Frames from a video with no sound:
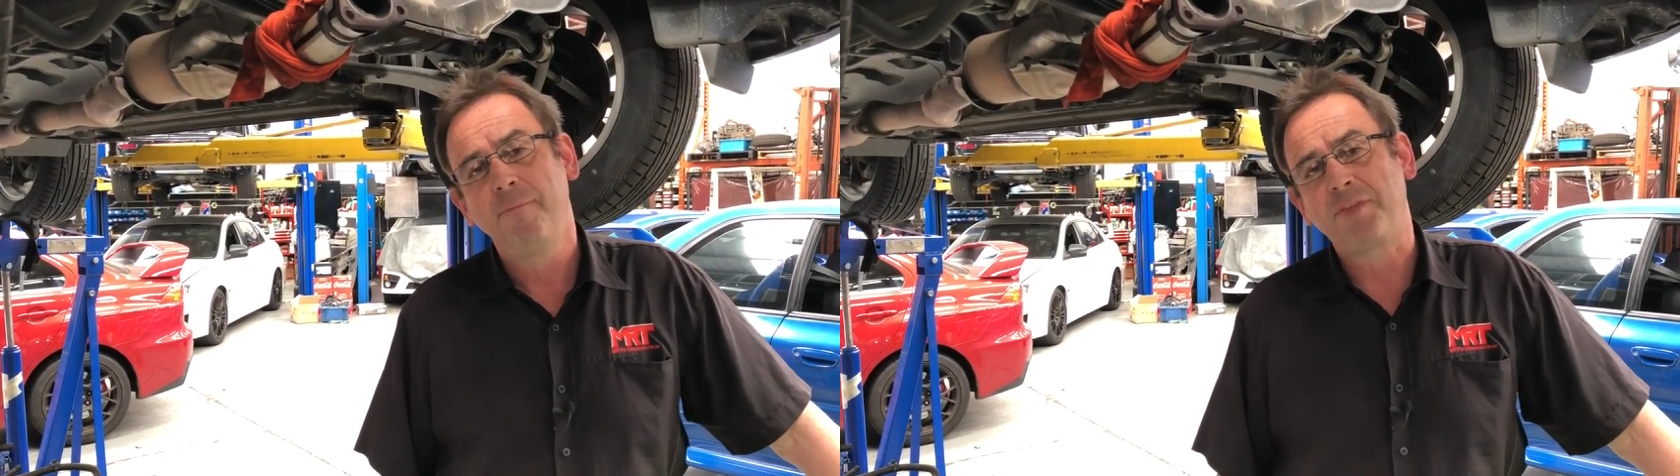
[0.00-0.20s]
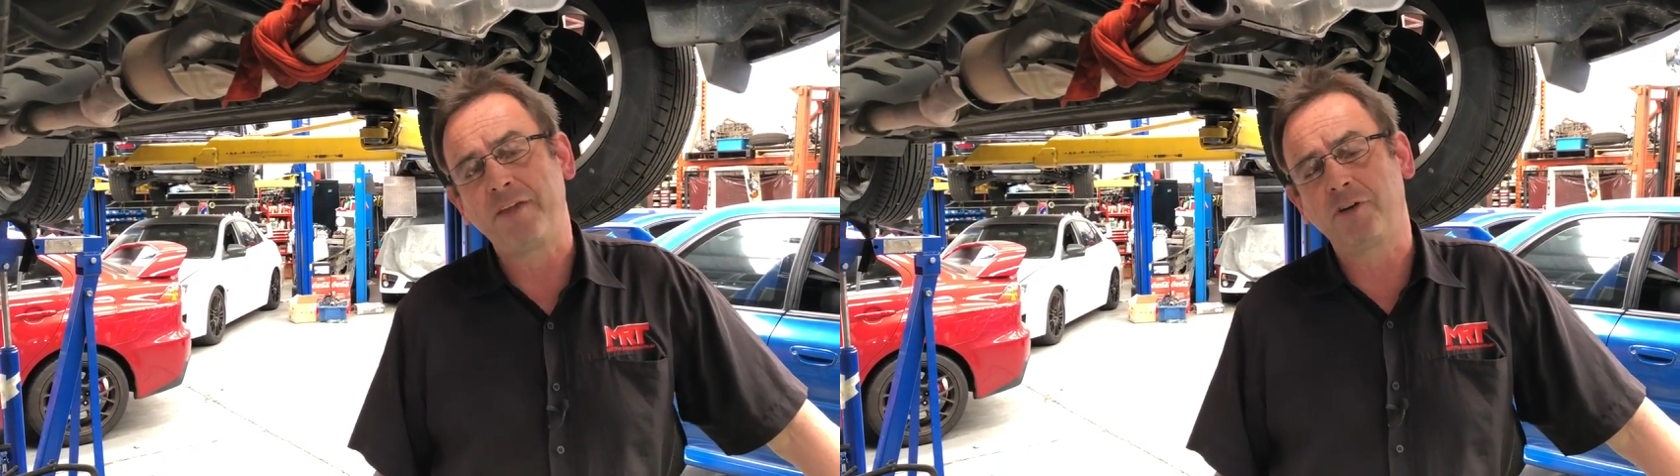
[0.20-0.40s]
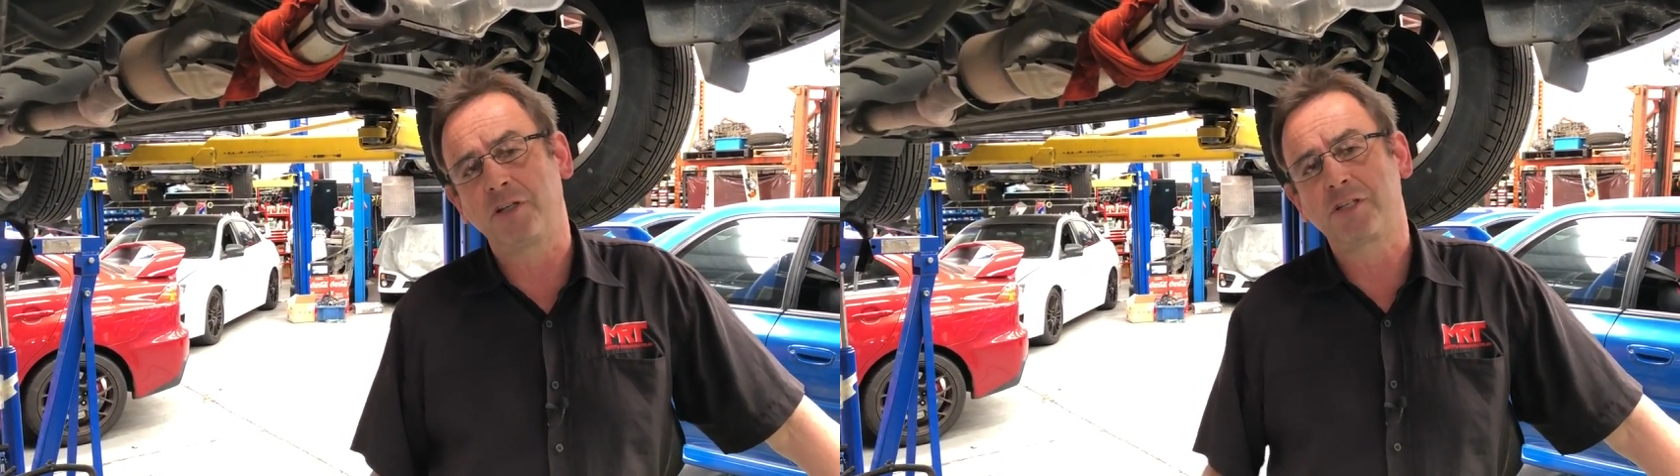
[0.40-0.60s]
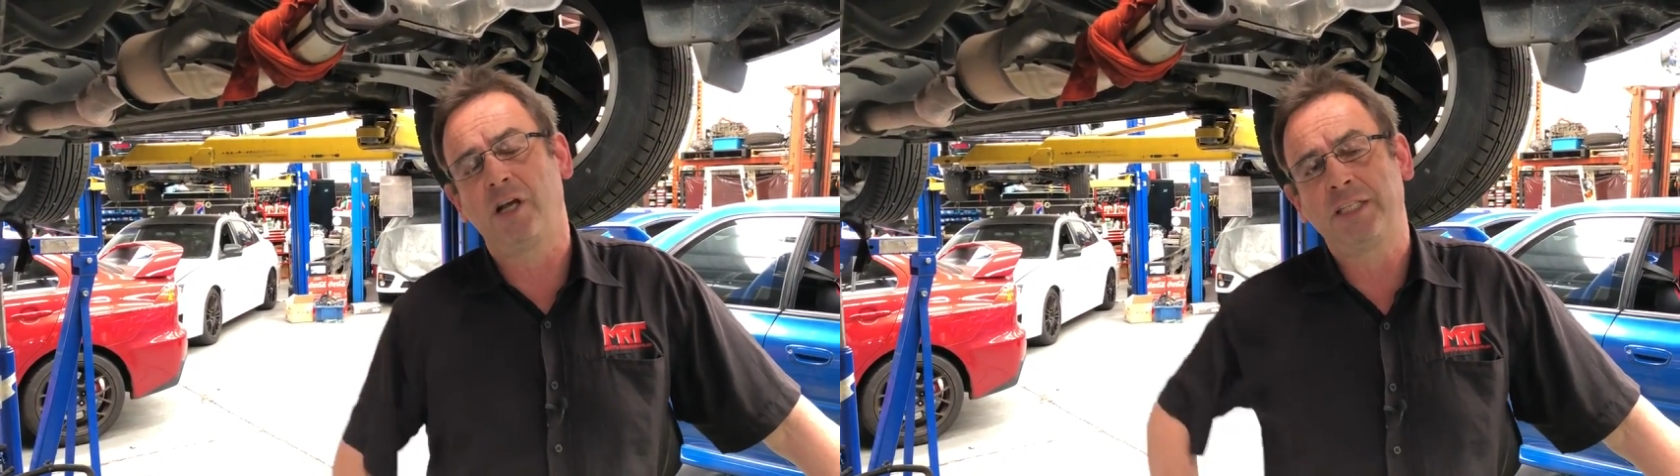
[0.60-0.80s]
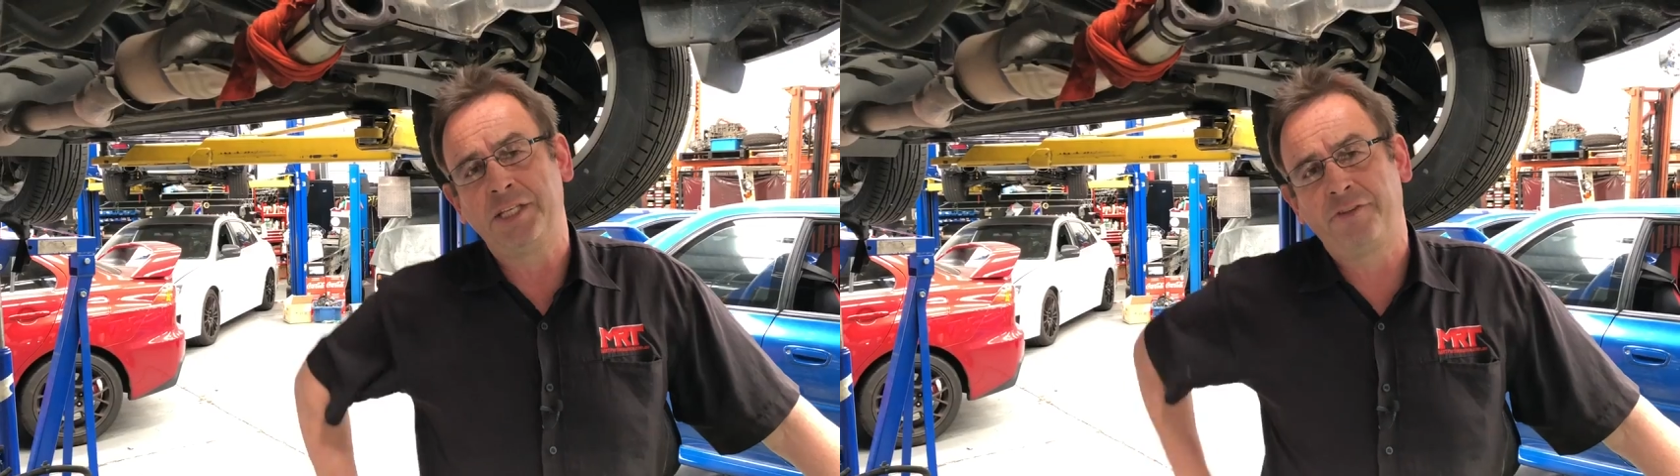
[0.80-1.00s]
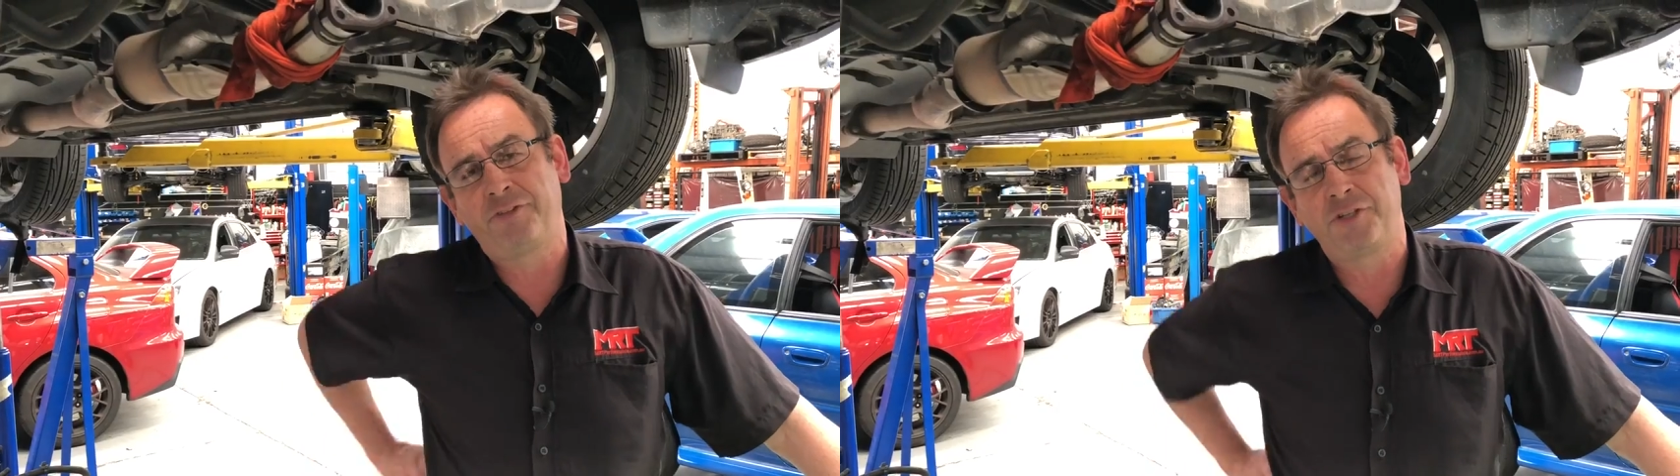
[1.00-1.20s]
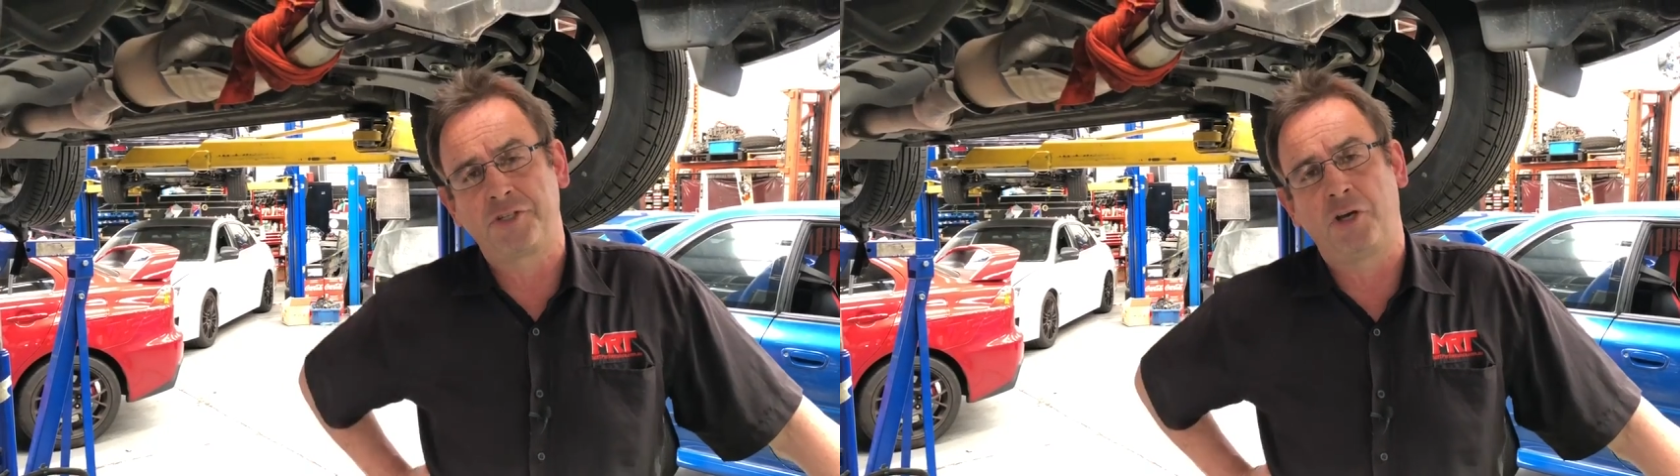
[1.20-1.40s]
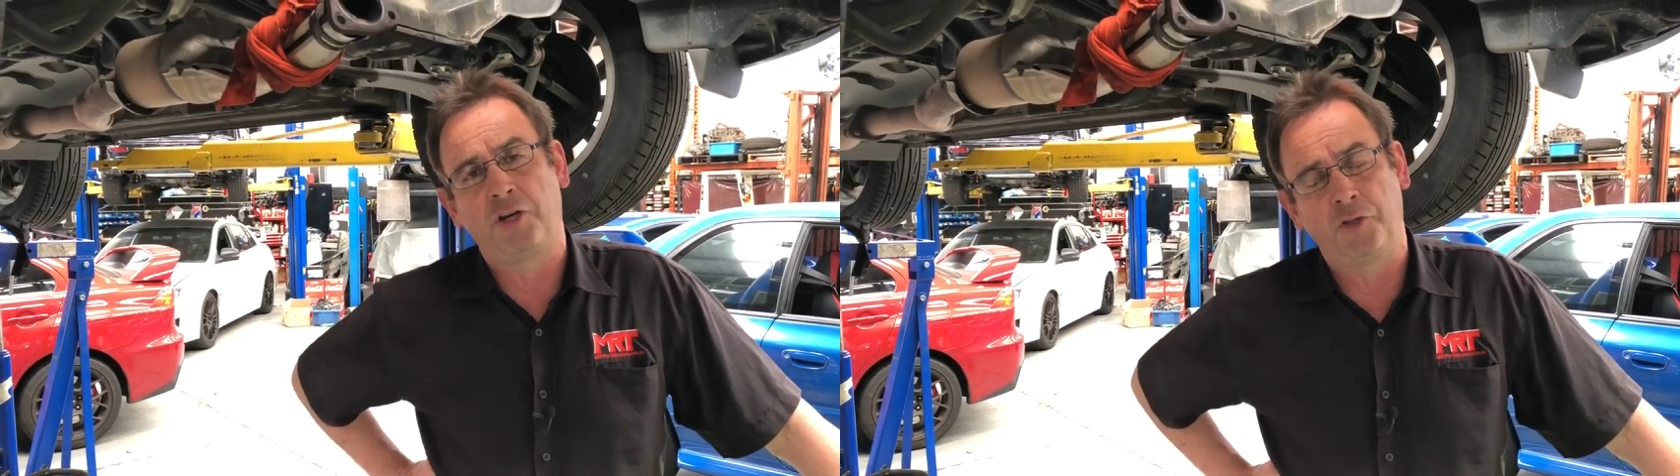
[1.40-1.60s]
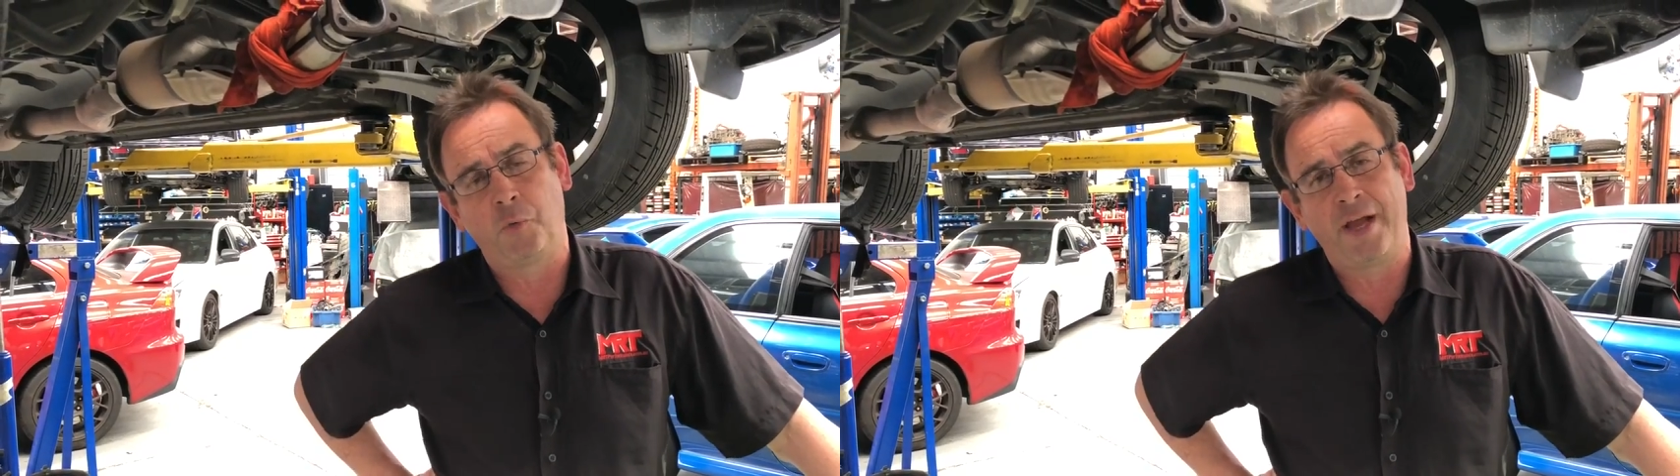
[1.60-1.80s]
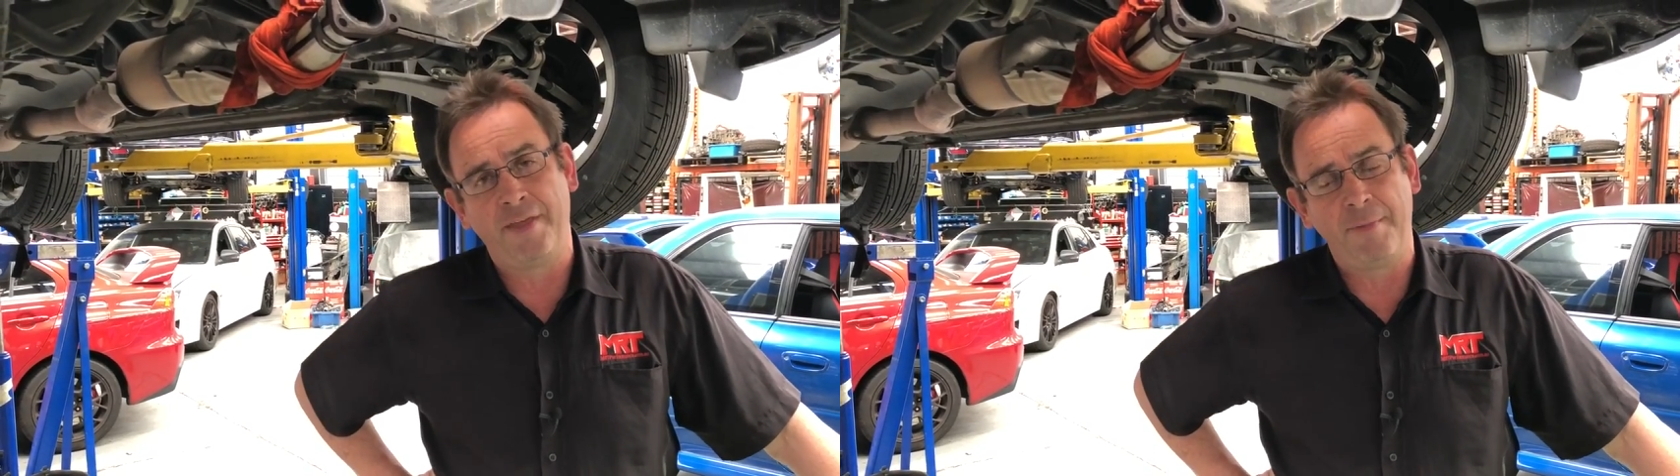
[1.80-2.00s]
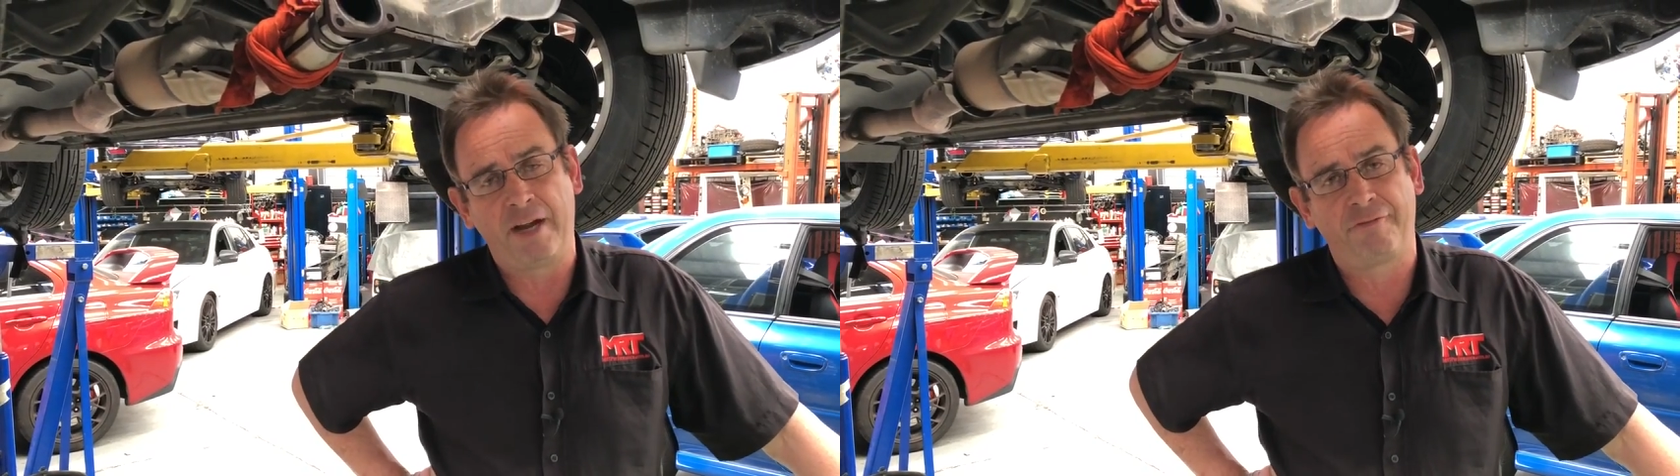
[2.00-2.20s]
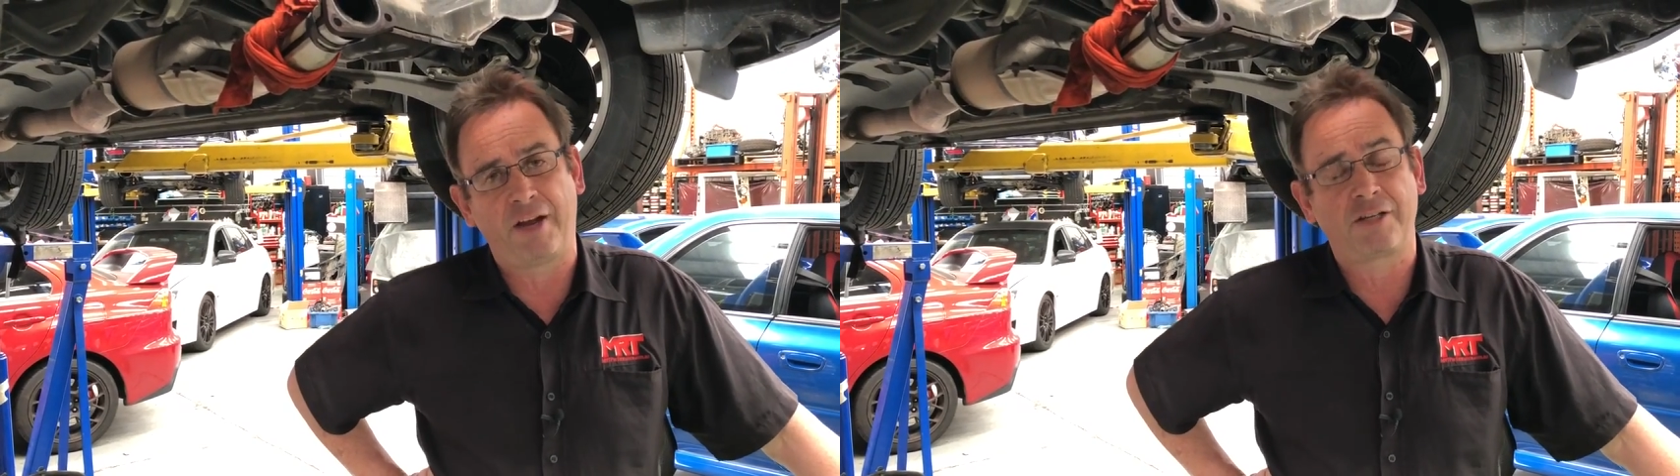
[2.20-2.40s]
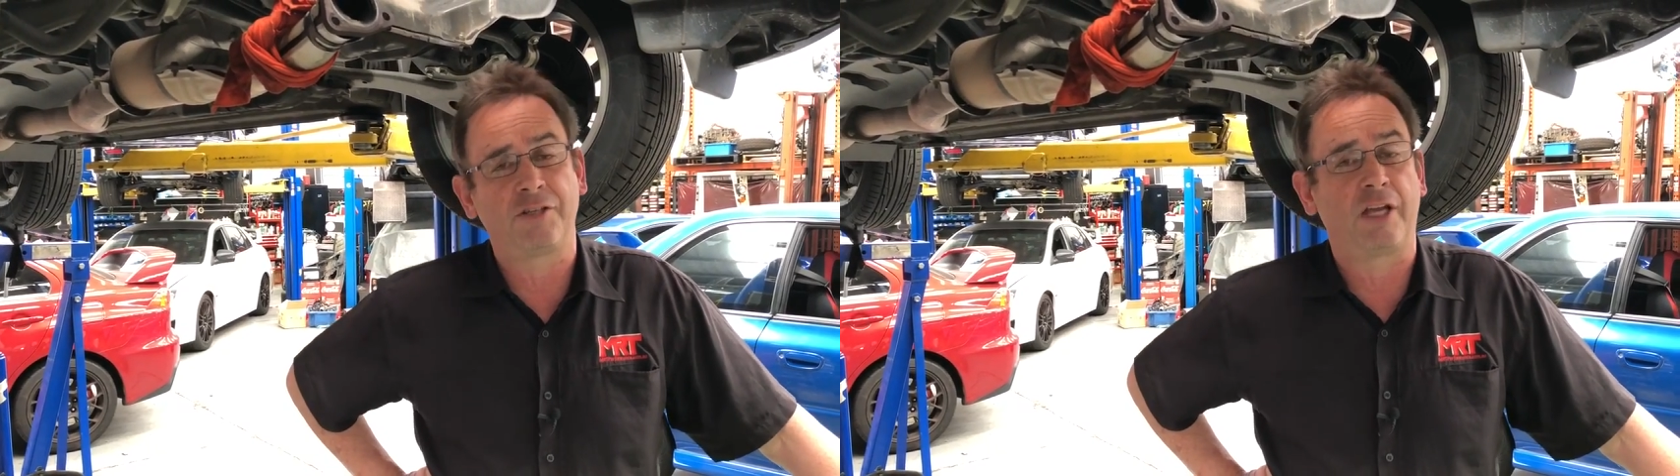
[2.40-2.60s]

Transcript: they've got a slightly different design on the way they're manufactured.